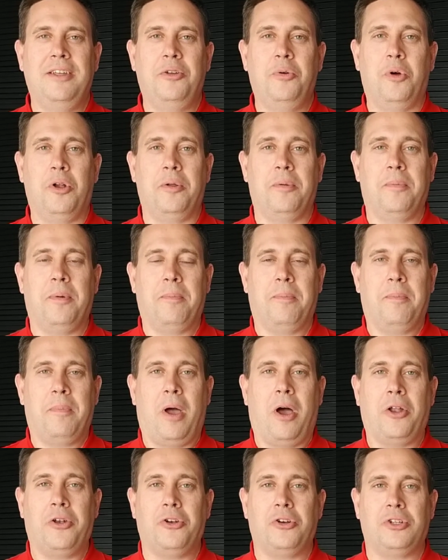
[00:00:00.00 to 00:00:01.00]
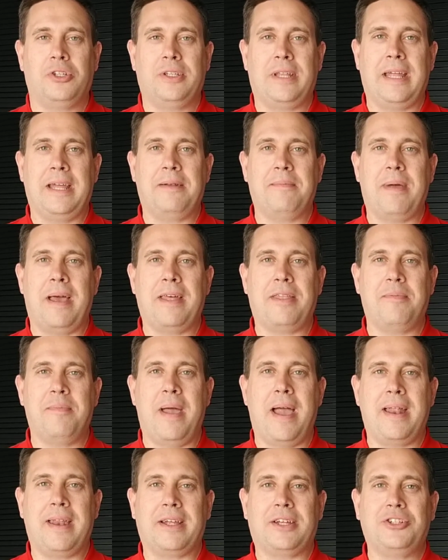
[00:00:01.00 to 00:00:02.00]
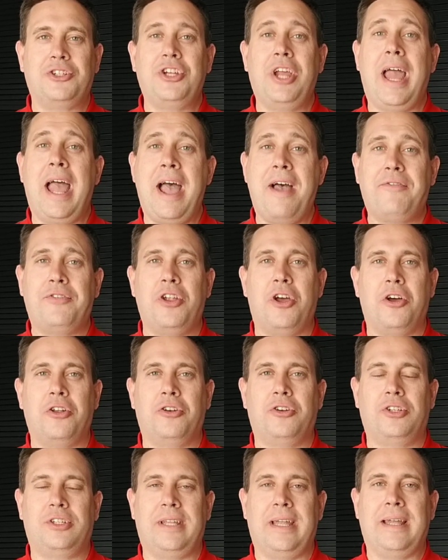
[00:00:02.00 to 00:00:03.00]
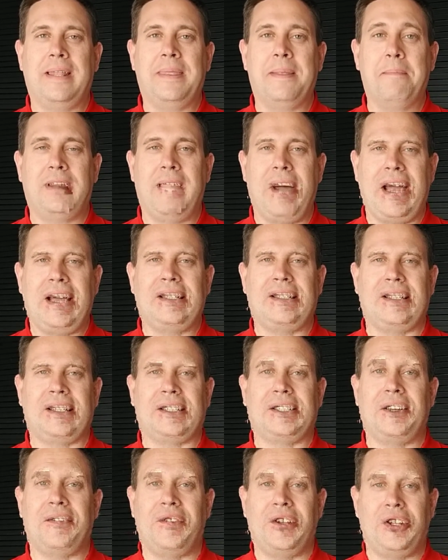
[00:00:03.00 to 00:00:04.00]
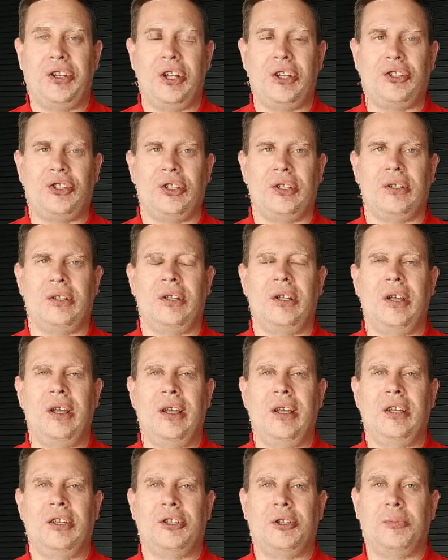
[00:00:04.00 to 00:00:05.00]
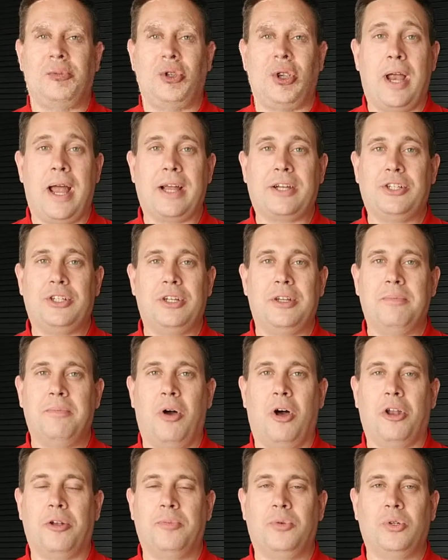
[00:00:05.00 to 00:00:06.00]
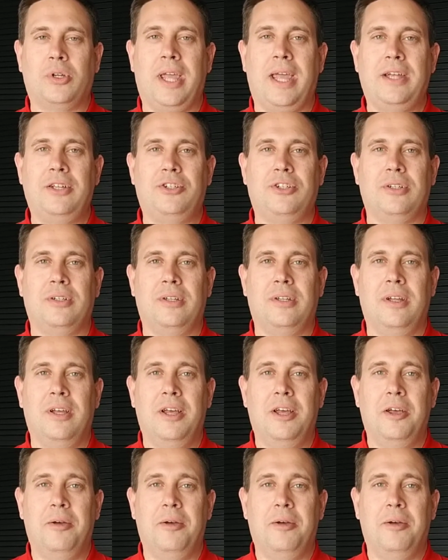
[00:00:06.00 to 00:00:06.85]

you want to understand mathematics, you have to understand the basics of addition, subtraction, and multiplication.